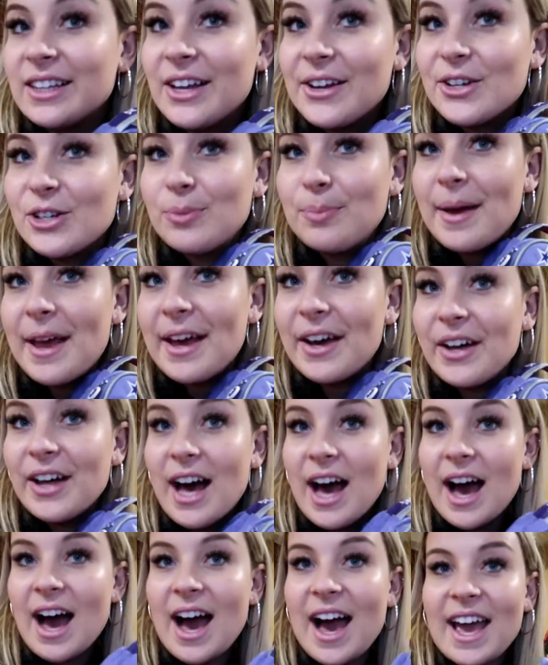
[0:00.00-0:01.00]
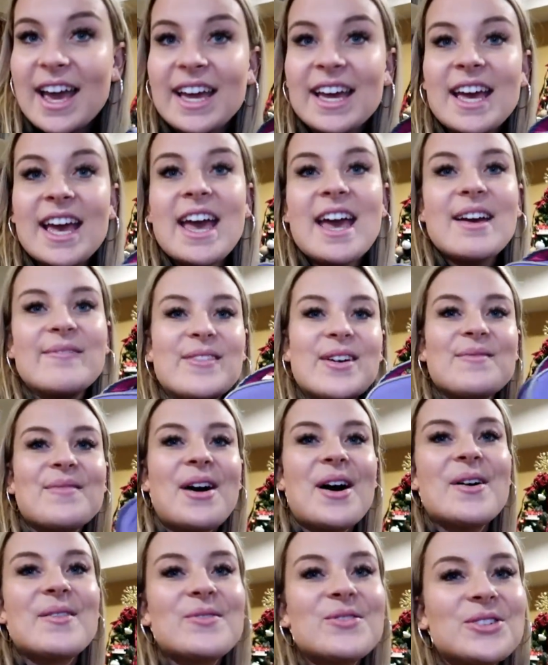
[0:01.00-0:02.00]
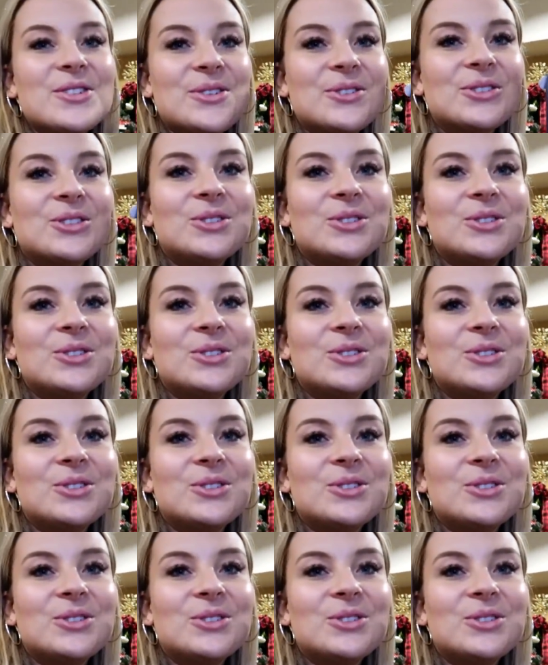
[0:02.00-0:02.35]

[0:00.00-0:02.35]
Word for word: lunch pail. My mom was so